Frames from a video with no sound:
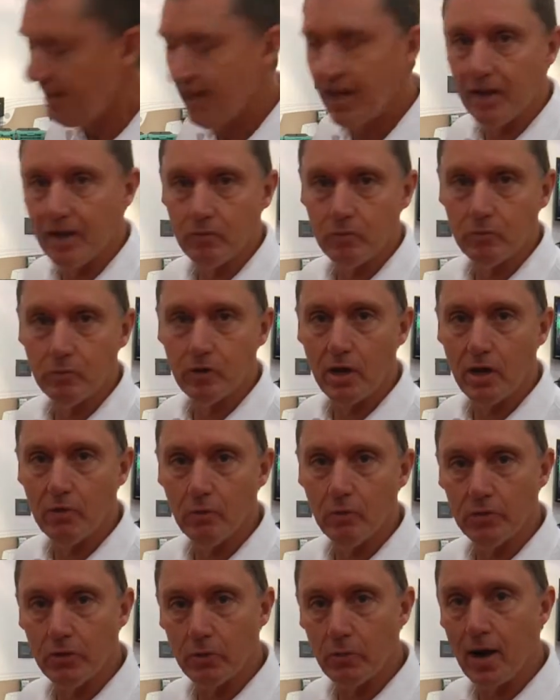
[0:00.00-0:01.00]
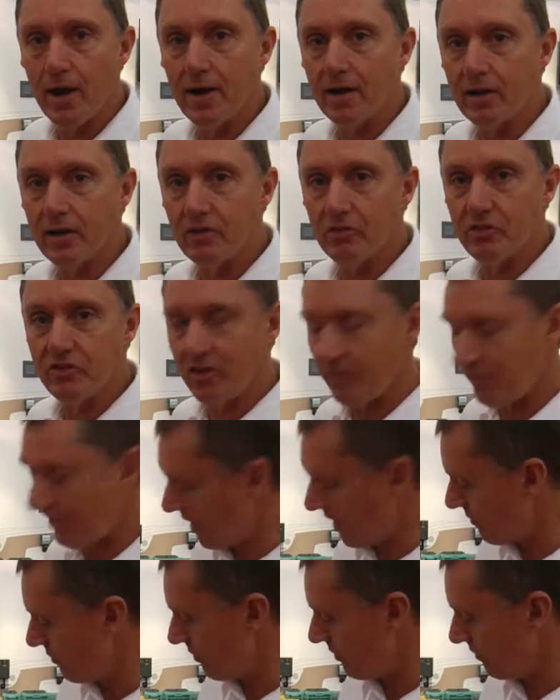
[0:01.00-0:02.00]
and, and with the rating of
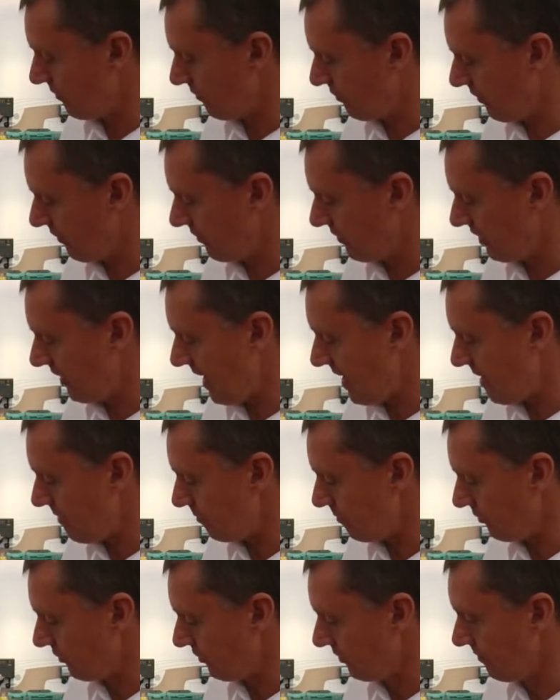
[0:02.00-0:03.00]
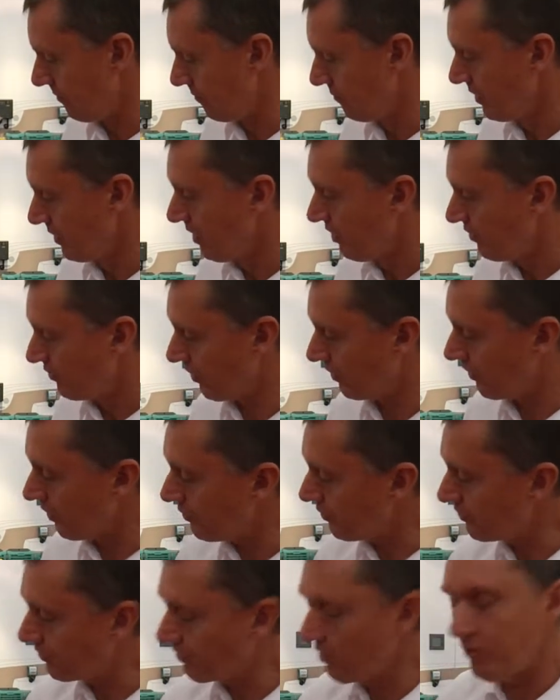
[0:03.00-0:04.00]
750 amps. So
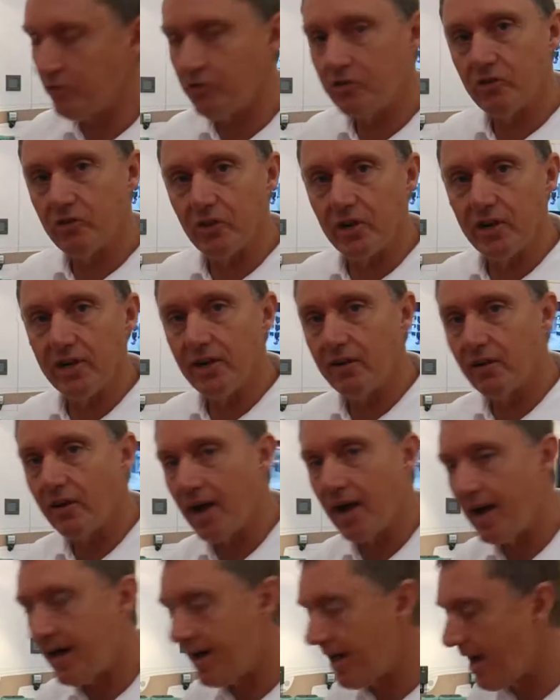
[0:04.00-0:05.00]
those, those three are our